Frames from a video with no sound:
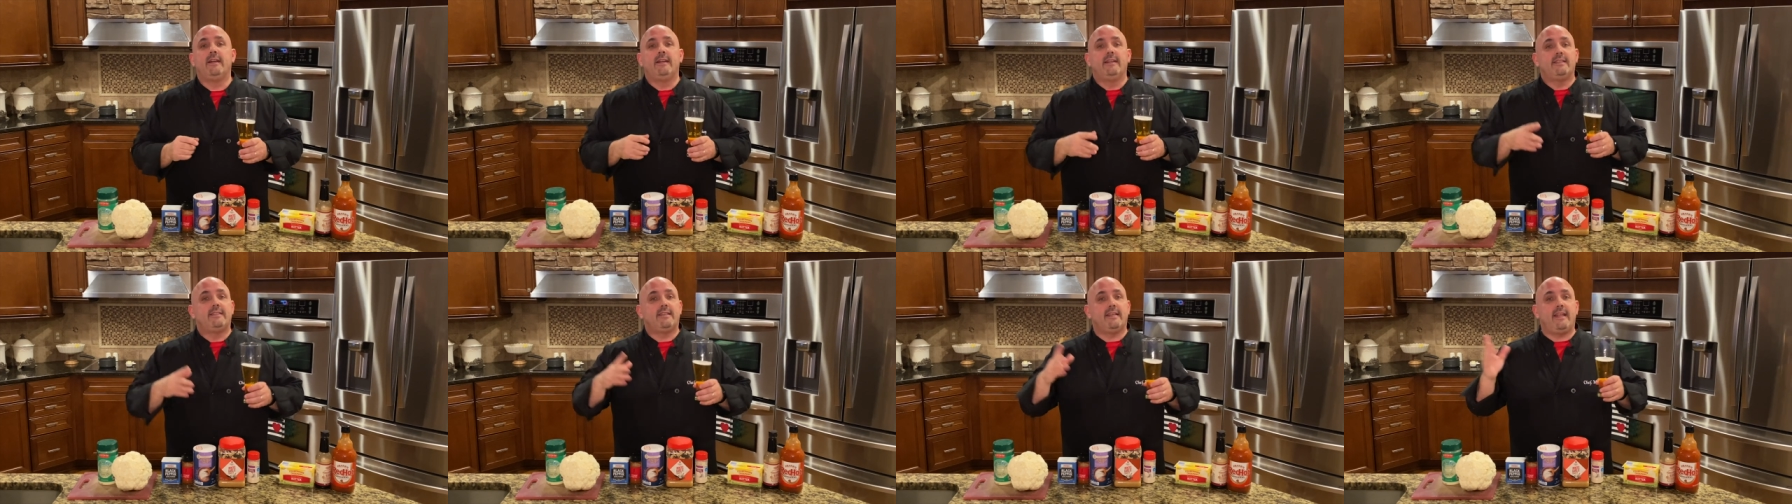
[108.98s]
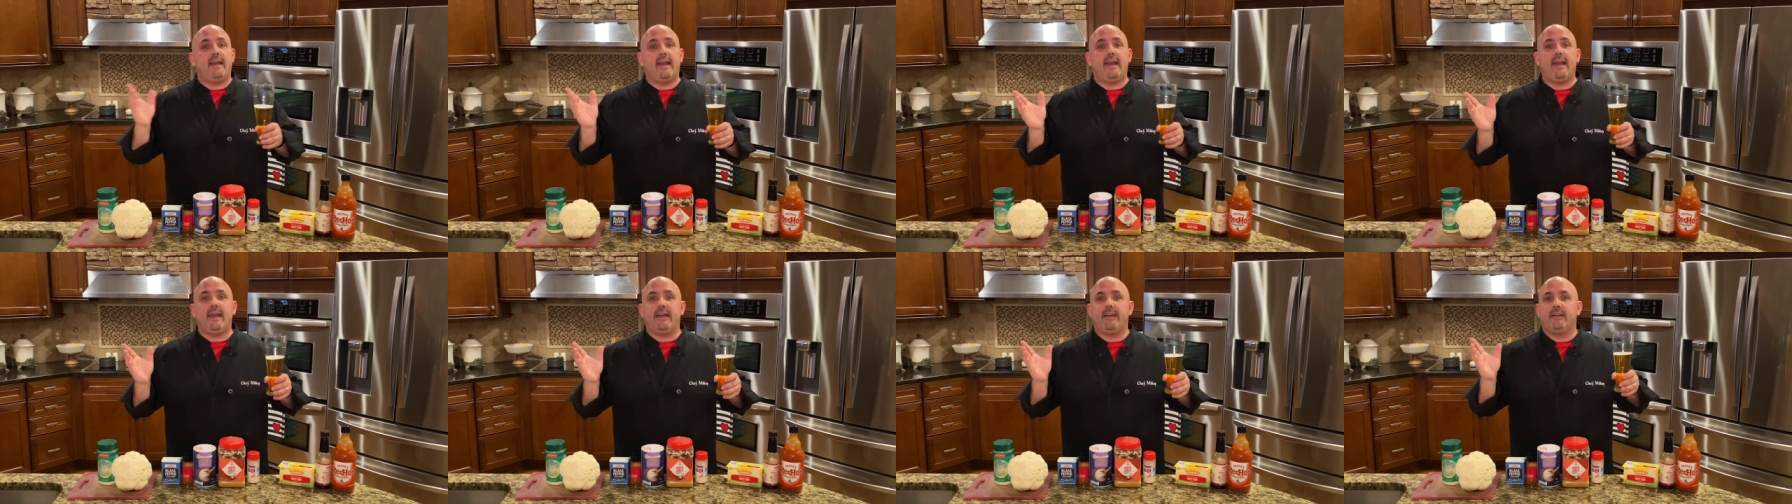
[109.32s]

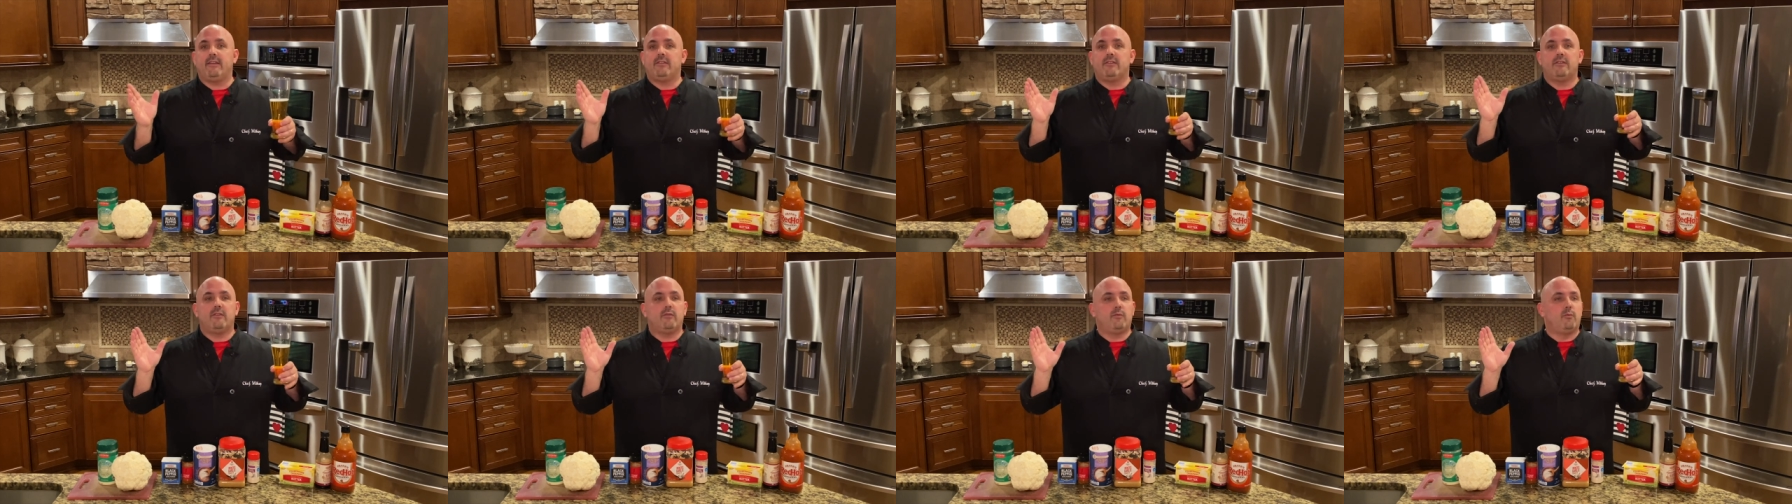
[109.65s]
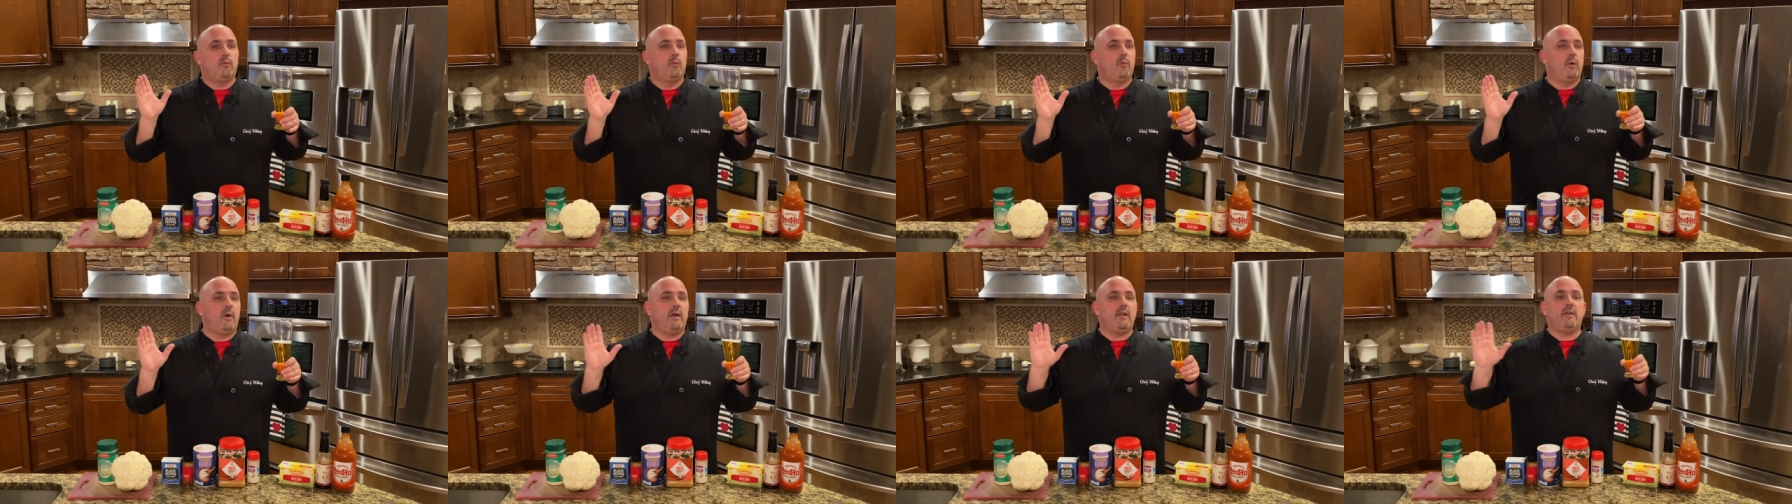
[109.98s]
Today,
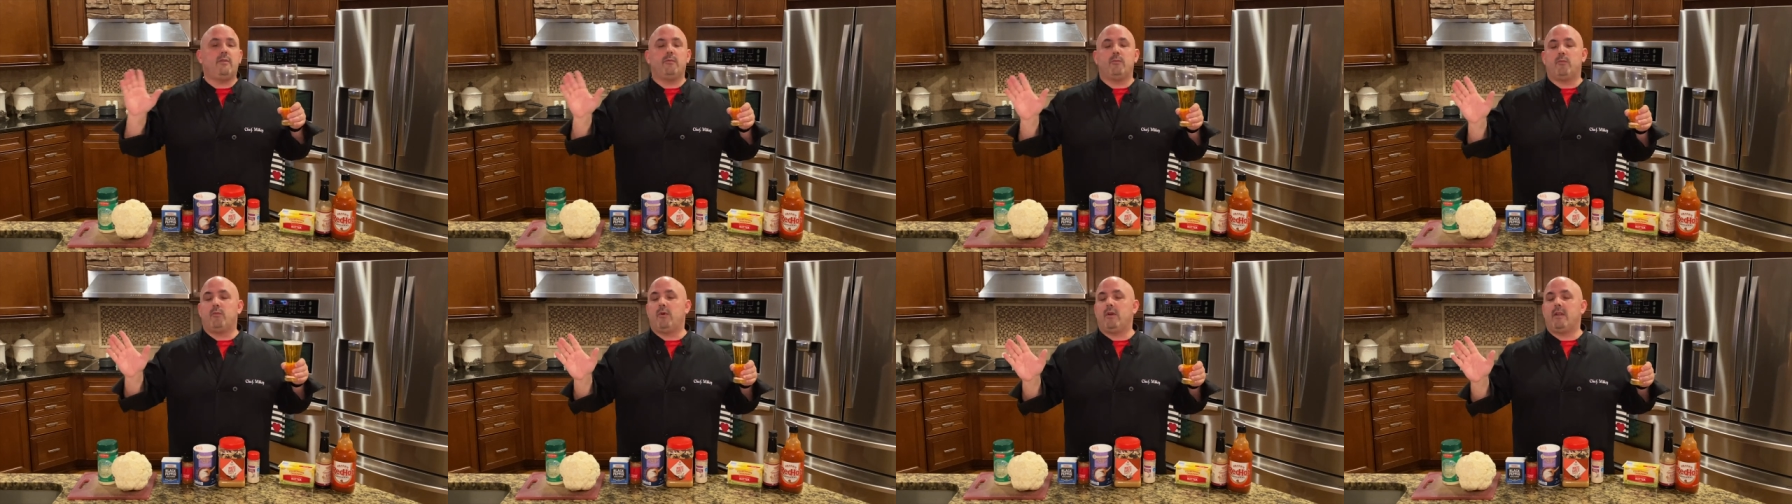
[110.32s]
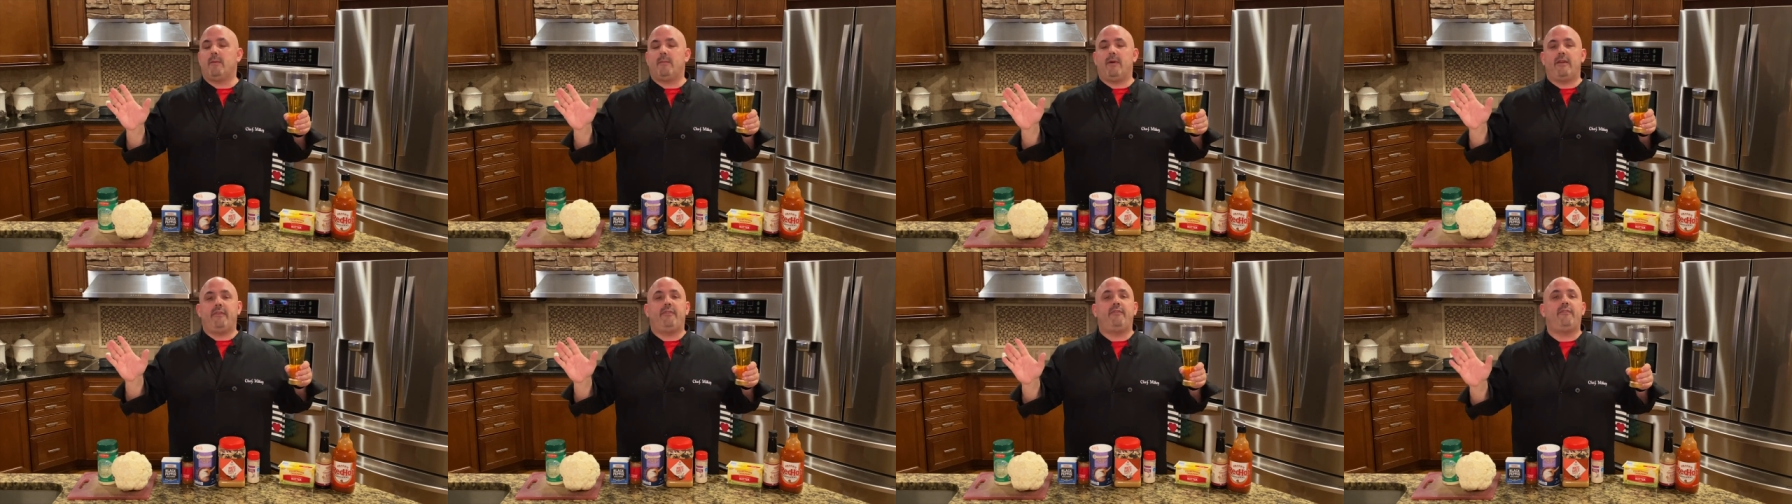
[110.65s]
one, one of
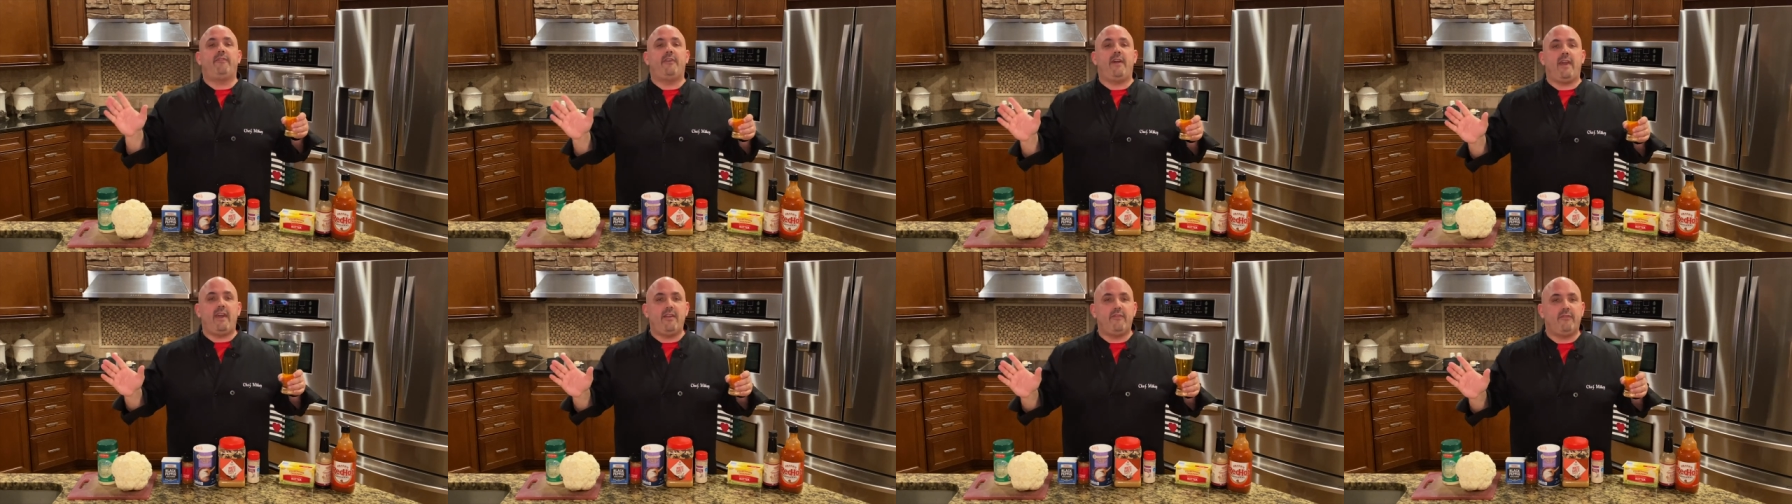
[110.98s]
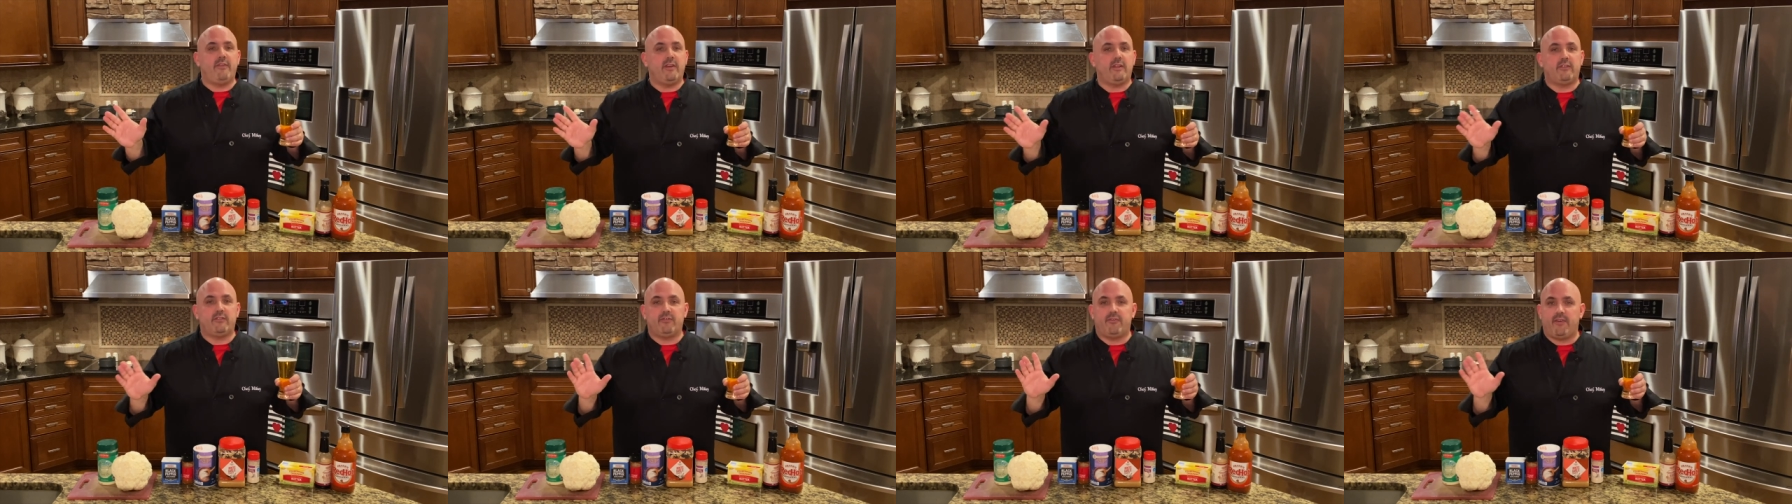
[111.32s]
my favorite